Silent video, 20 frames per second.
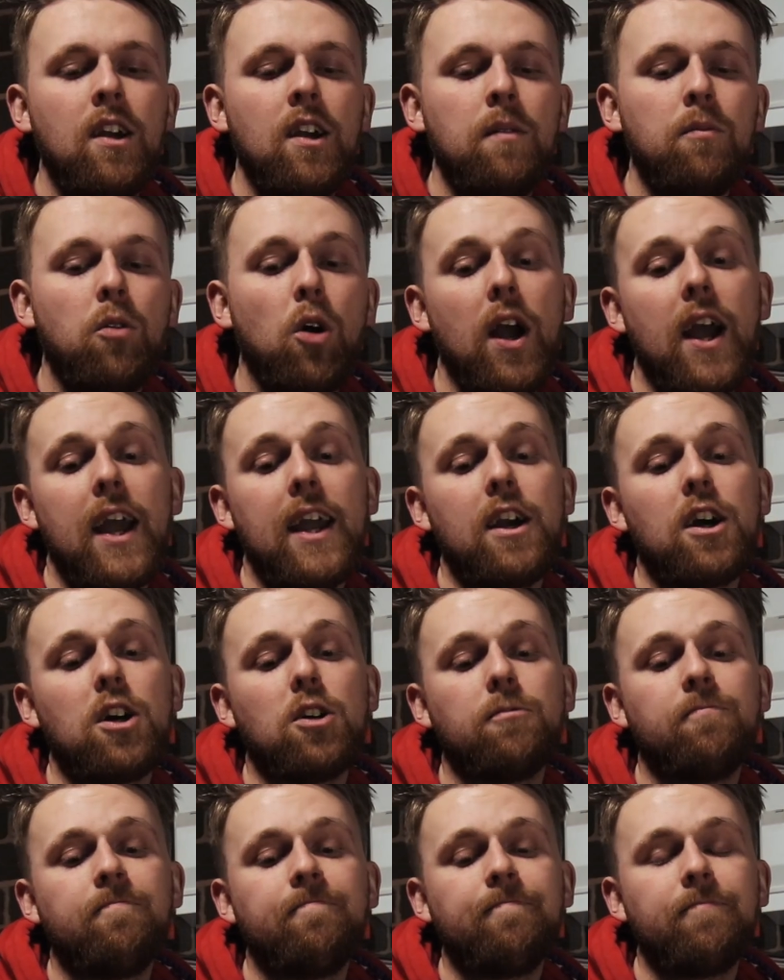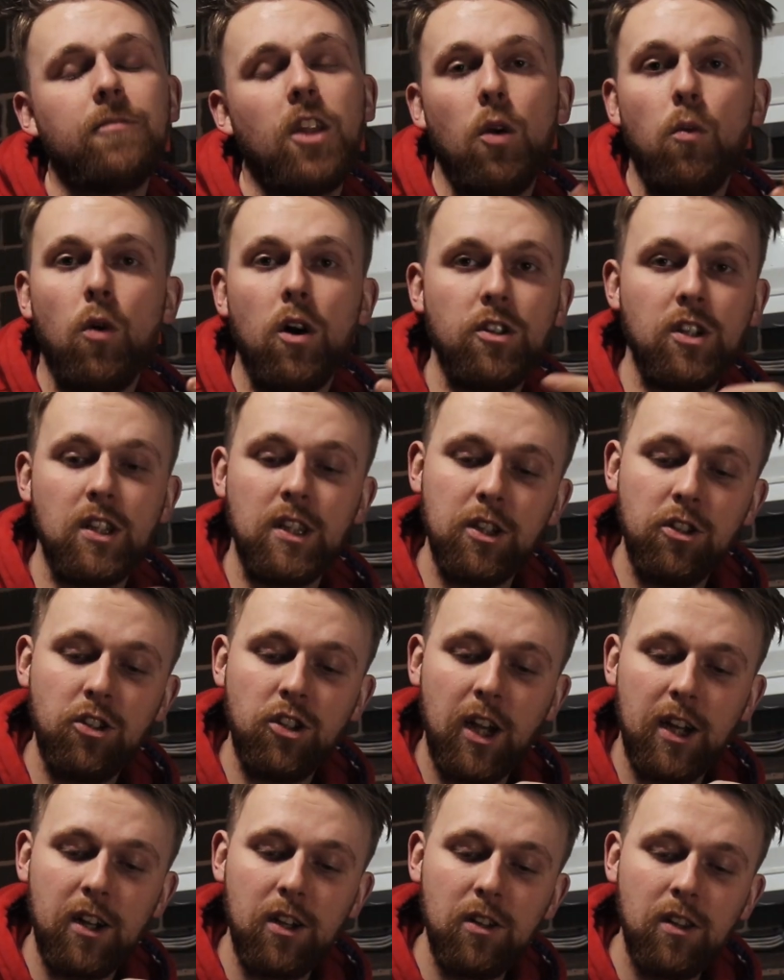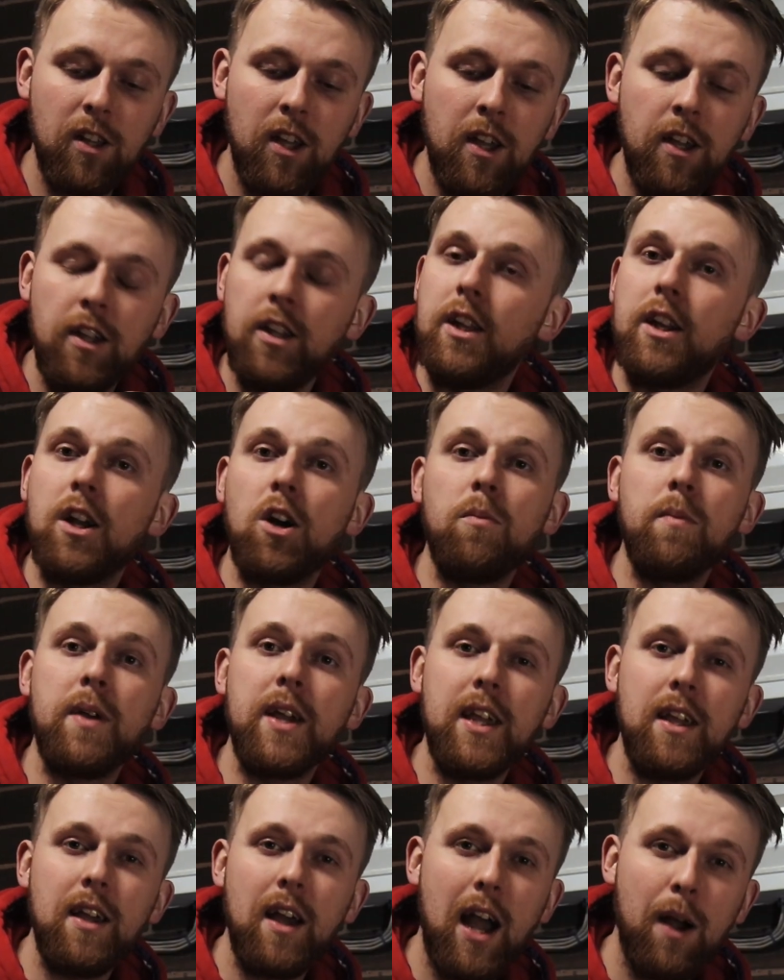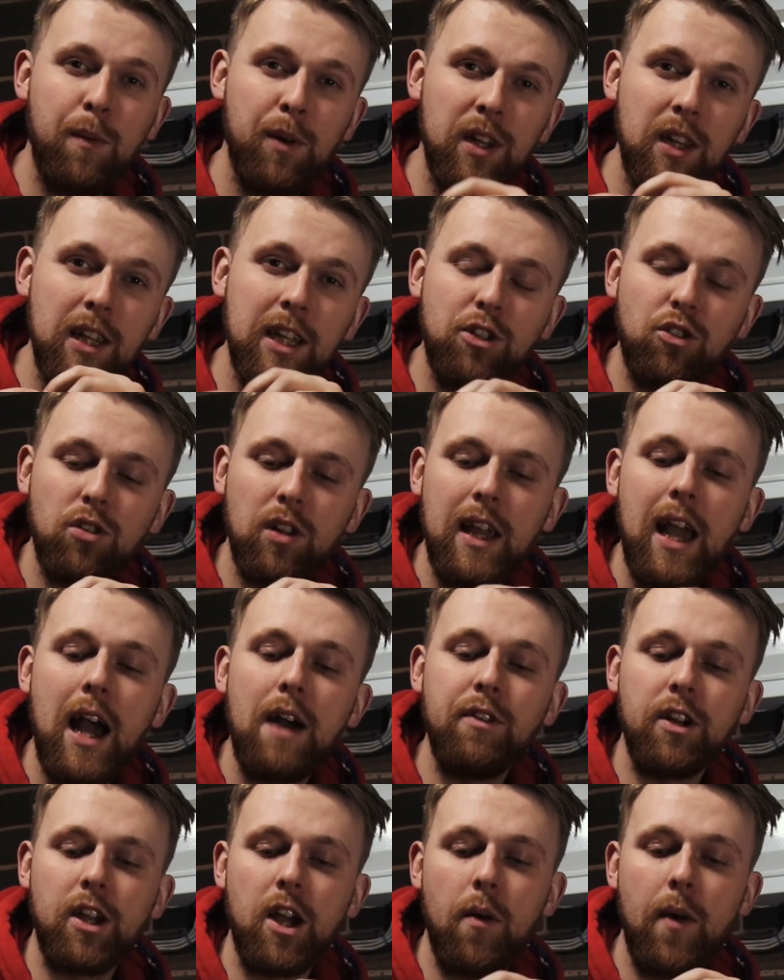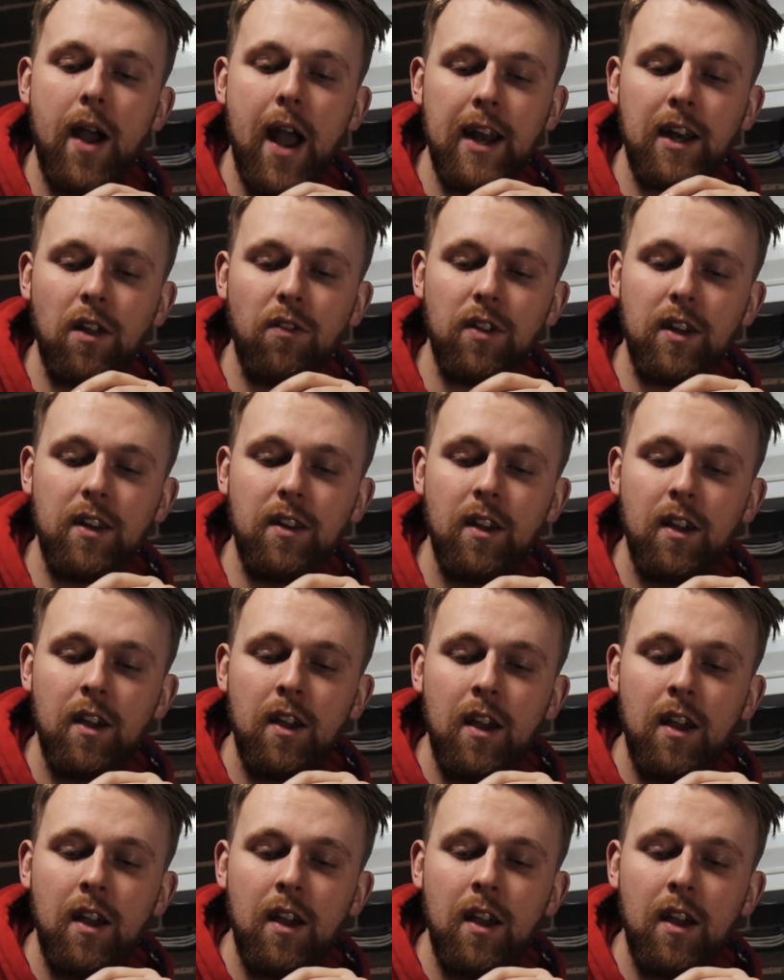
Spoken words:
But hey ho, you watching this channel, you know me, I will literally have a go at anything,